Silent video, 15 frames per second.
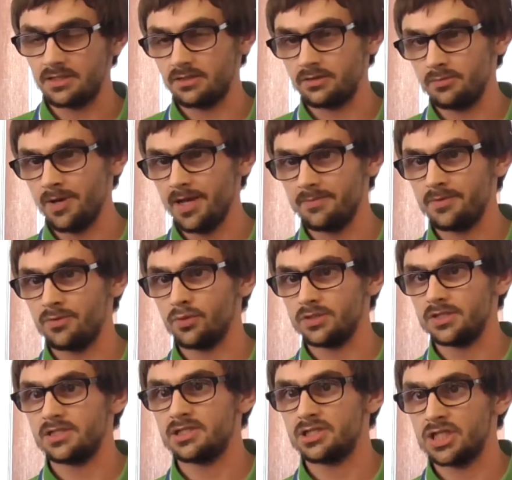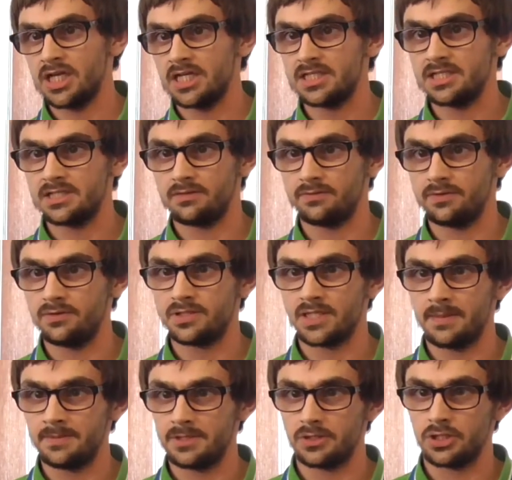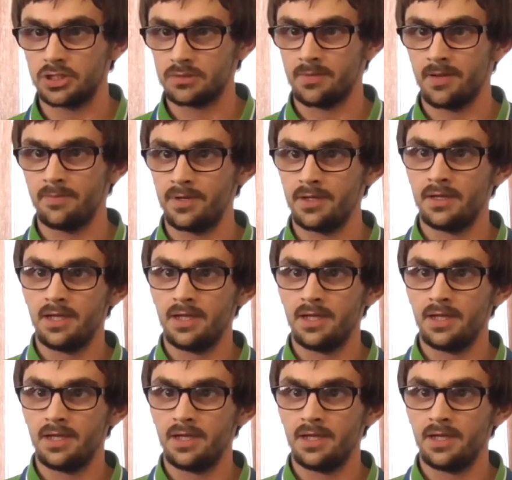you might be wanting to change this a few times, so just remember,